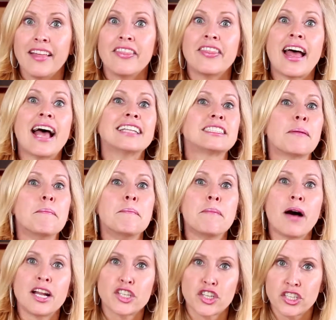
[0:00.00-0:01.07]
That's a
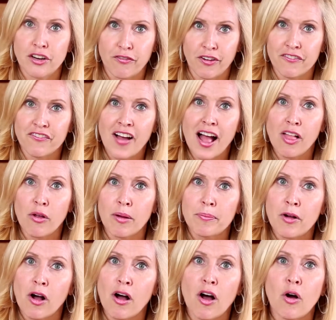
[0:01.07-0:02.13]
much different
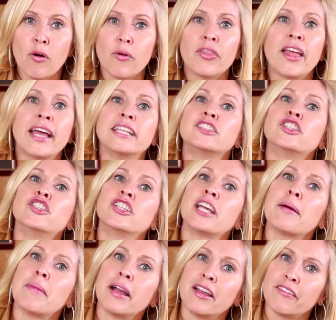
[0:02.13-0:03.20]
follow-up call than, did you
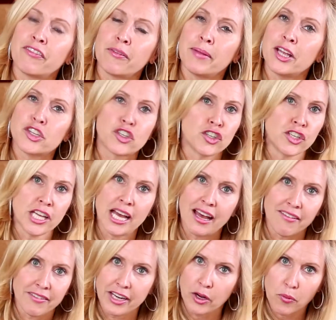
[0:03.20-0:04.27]
get my information? Do you
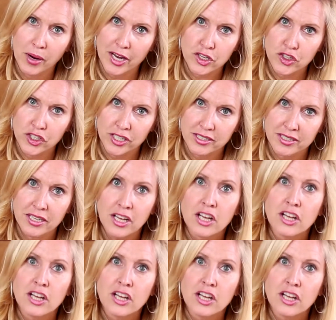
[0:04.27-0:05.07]
have any questions?